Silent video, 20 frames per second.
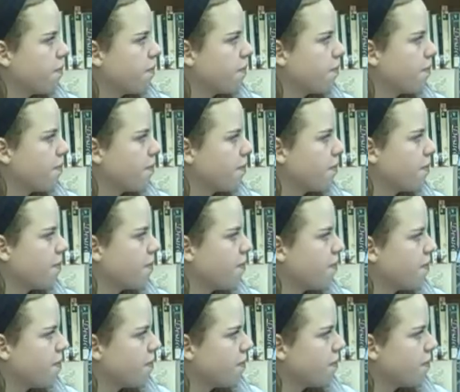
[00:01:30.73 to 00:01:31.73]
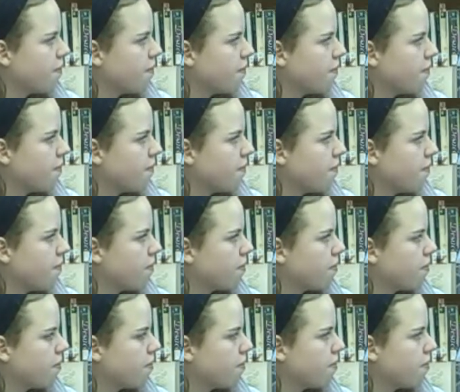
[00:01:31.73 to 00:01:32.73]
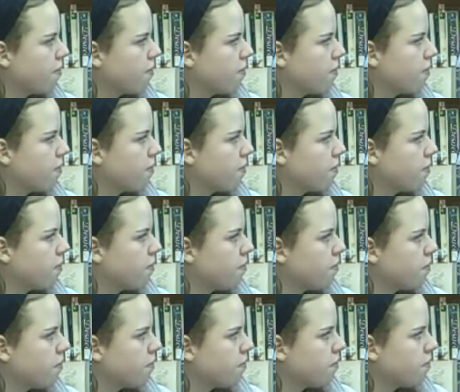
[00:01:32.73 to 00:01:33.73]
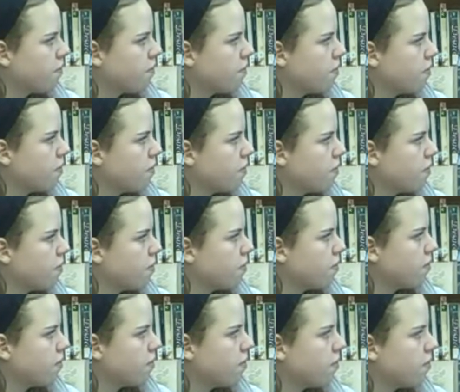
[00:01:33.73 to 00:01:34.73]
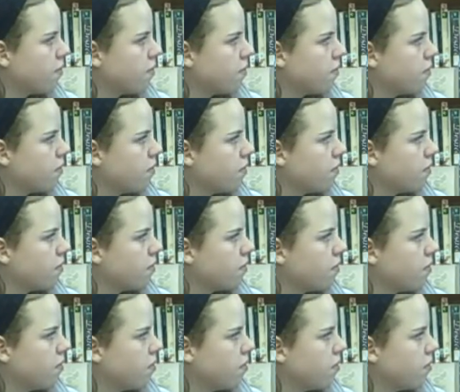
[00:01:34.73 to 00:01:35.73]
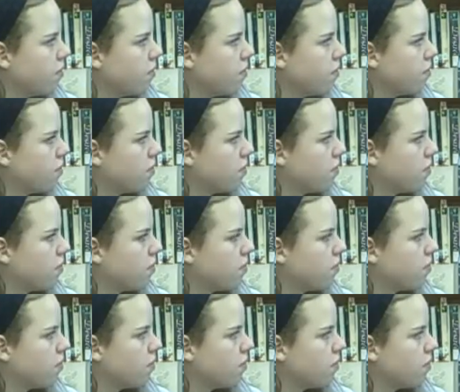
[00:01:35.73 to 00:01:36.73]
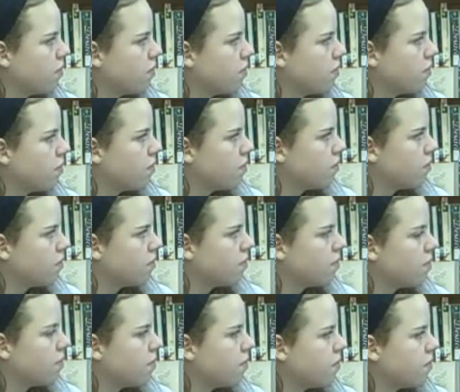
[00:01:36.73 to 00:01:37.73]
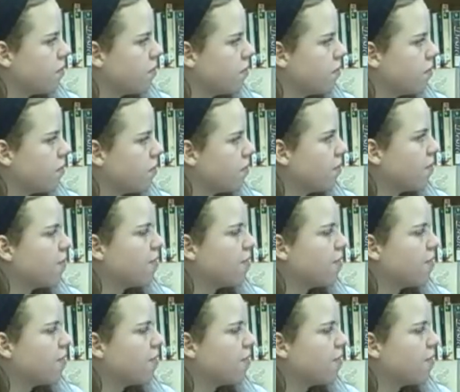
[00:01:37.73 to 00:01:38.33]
[no speech]